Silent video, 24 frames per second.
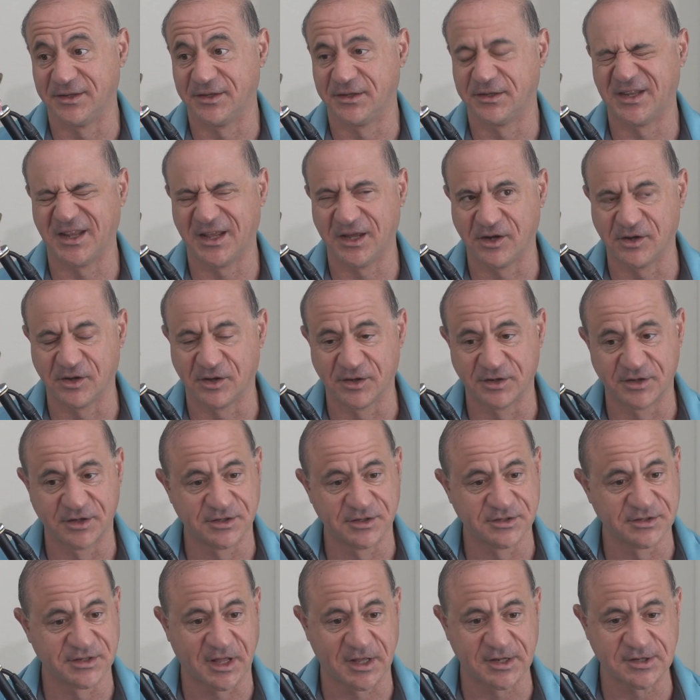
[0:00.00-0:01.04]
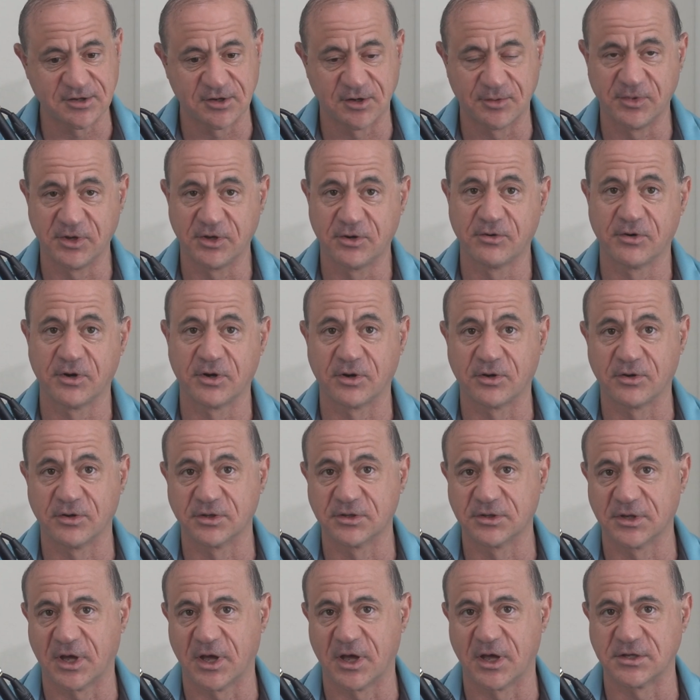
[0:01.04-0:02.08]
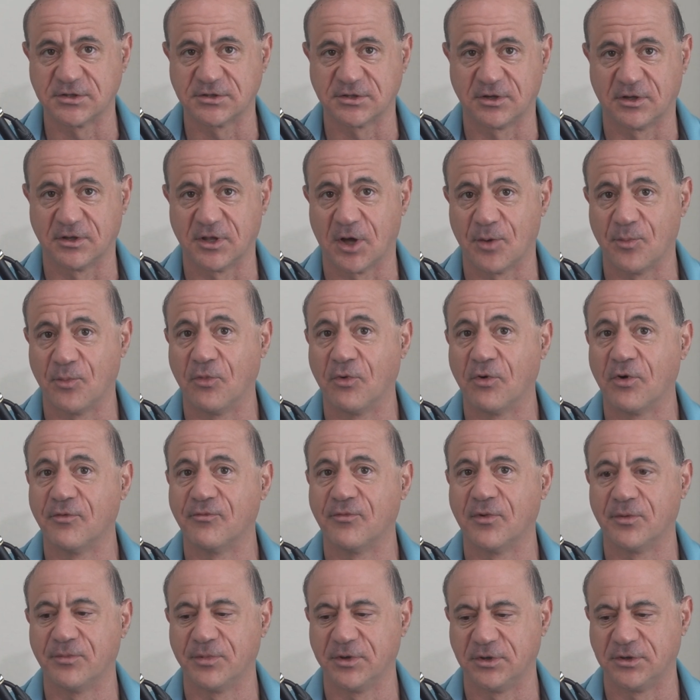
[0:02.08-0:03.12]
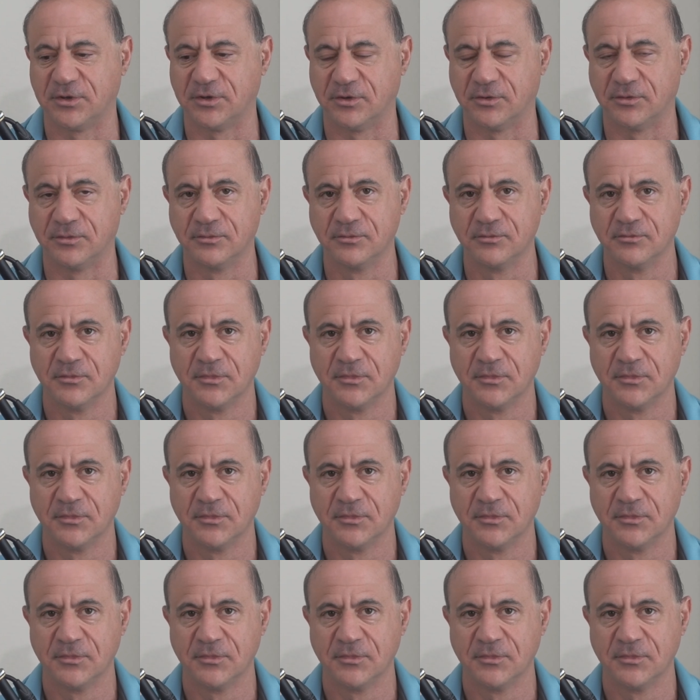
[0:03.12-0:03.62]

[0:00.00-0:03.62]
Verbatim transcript: and stakeholders, that's going to be critical to us and a lot more of what we do.